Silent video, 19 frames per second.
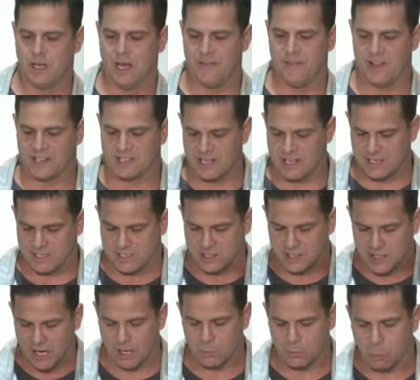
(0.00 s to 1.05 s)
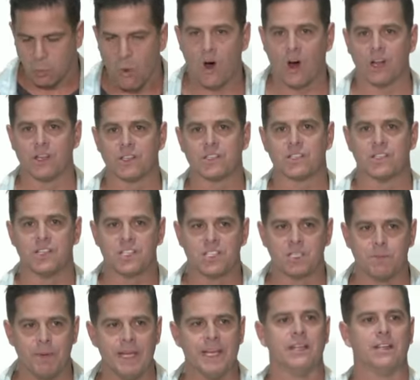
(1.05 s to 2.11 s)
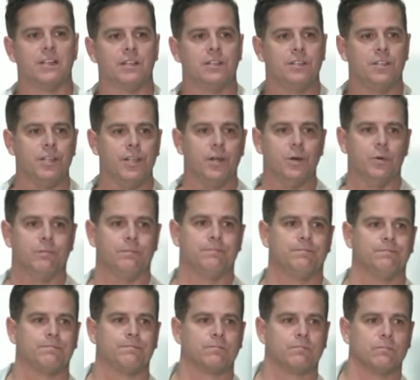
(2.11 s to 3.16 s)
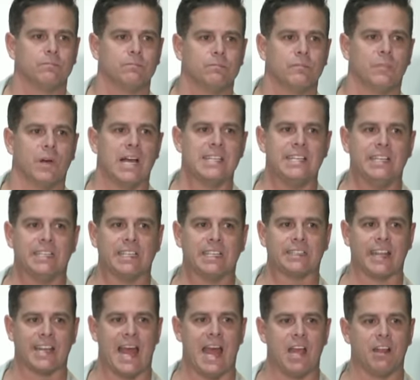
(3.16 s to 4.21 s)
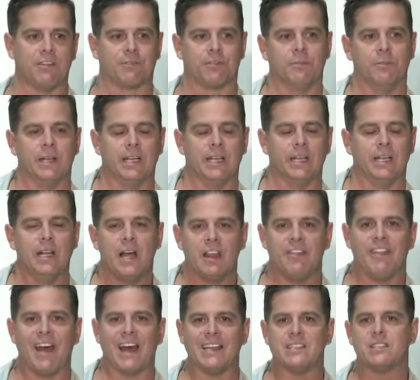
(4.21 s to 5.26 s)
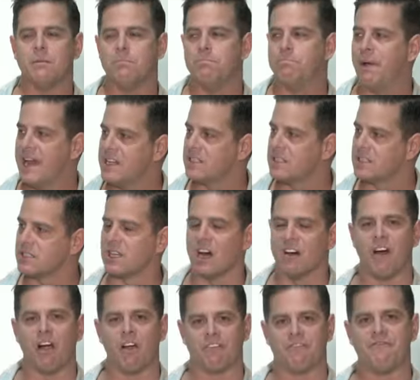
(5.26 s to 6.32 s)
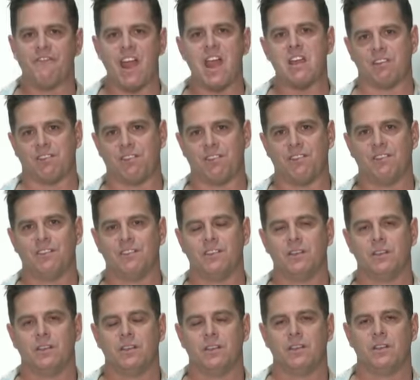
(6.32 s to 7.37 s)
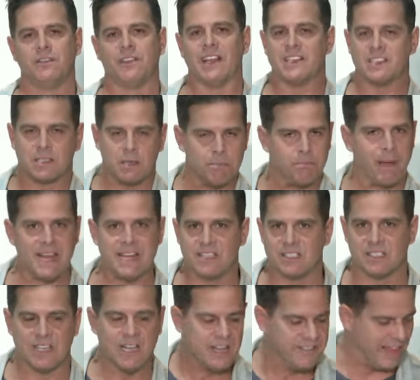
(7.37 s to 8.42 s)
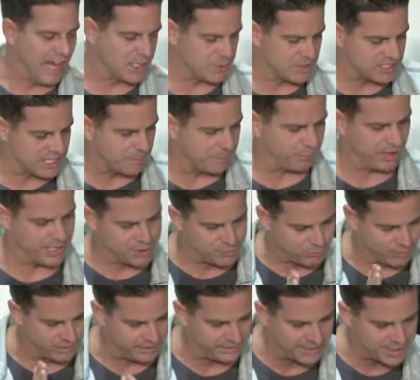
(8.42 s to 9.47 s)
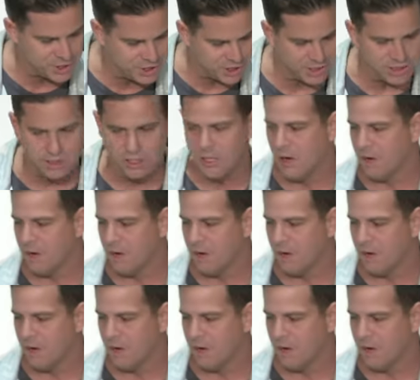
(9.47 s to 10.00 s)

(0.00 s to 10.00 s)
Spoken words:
And that's this: God wants to speak to you. I just need to let that hang for a minute. That is the basis of our faith. That is the basis. That's what separates religion